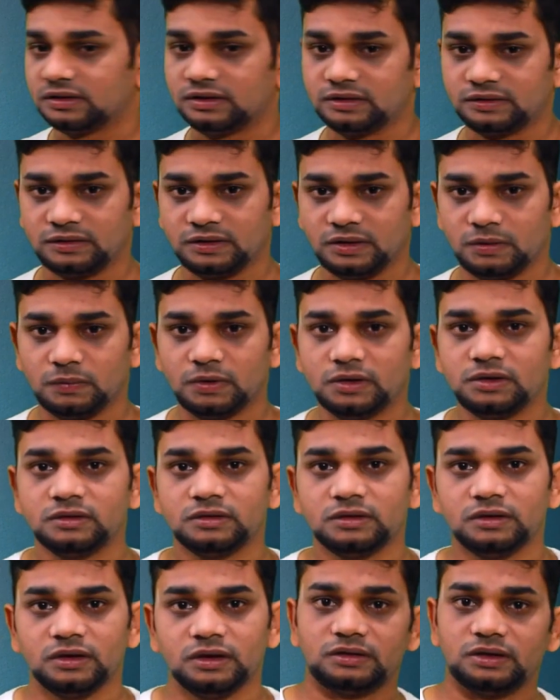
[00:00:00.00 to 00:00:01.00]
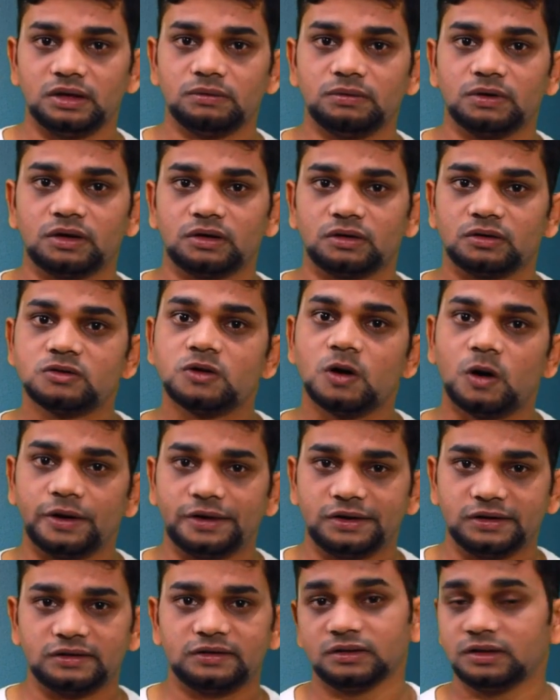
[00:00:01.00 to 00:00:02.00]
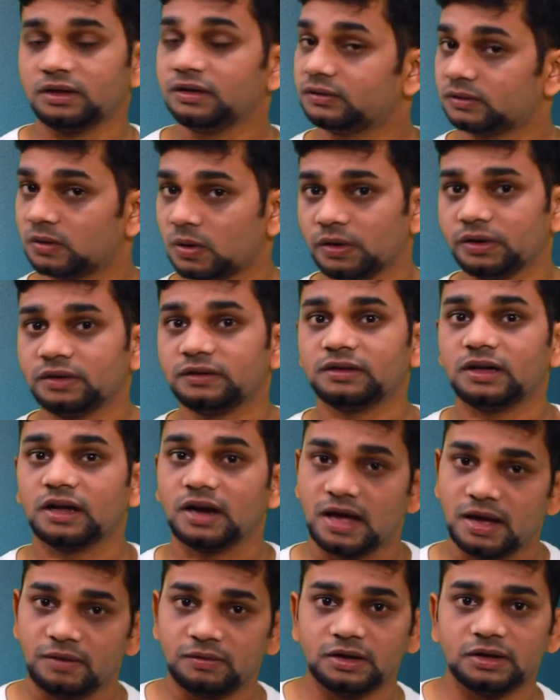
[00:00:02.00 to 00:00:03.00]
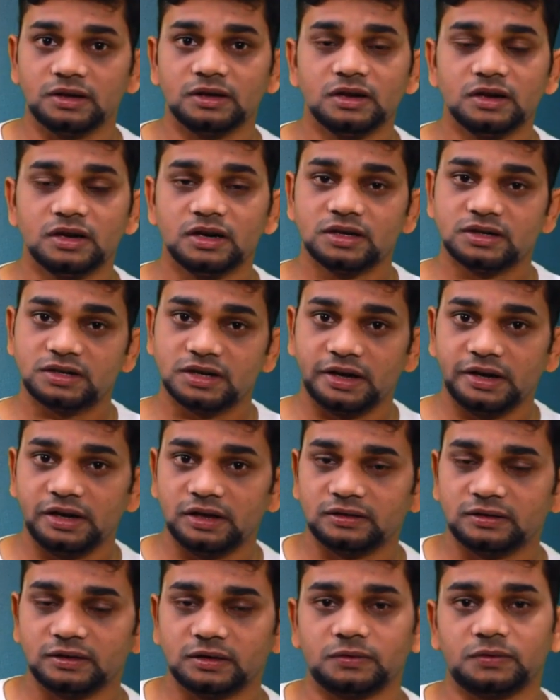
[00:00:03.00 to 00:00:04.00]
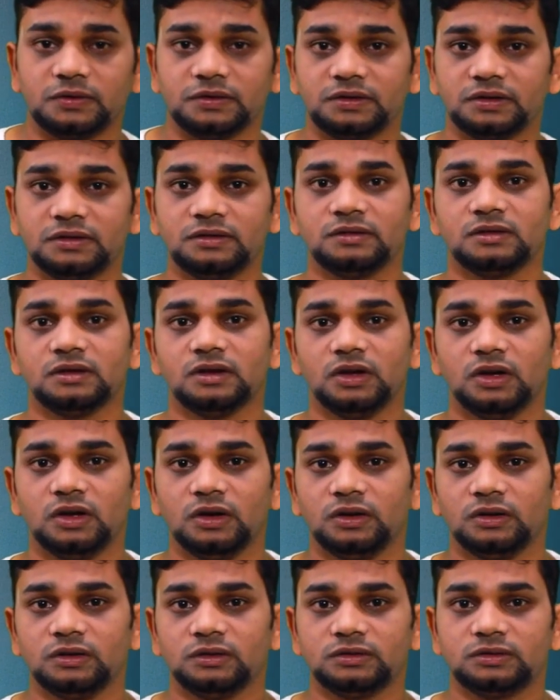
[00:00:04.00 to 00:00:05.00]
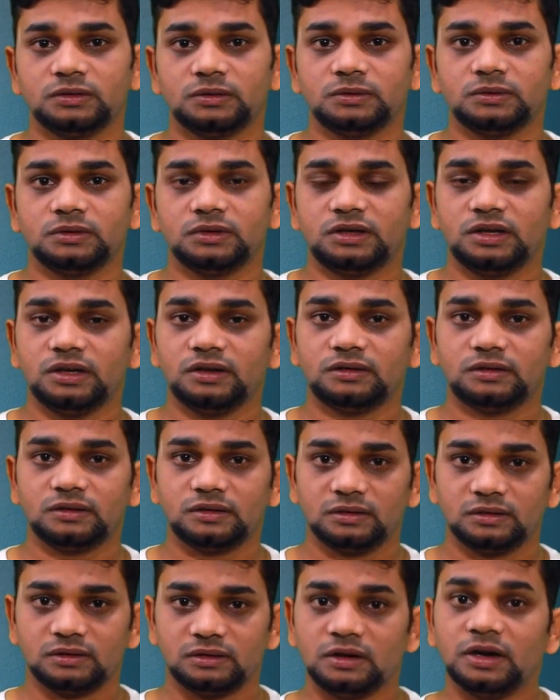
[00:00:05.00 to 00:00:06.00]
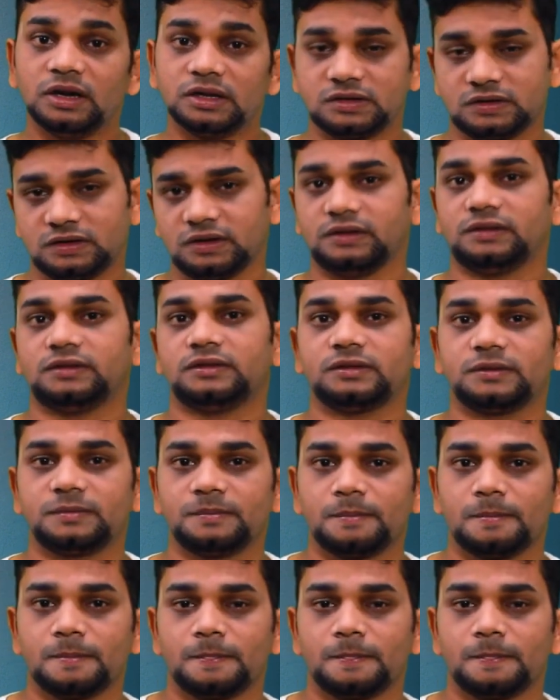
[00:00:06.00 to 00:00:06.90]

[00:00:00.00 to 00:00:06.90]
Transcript: the silver coins. These coins are having shiny surfaces, so it is lustrous.